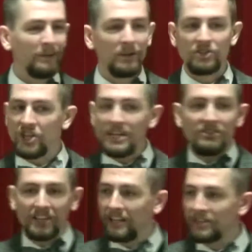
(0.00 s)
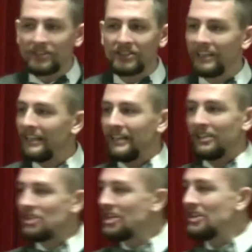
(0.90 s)
Well, Jesus,
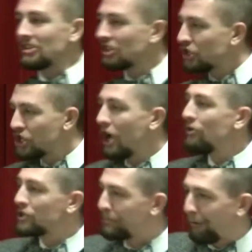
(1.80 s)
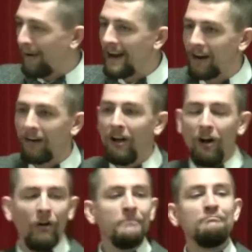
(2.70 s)
Jesus chose
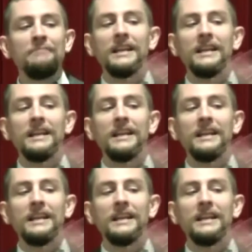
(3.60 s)
prayer on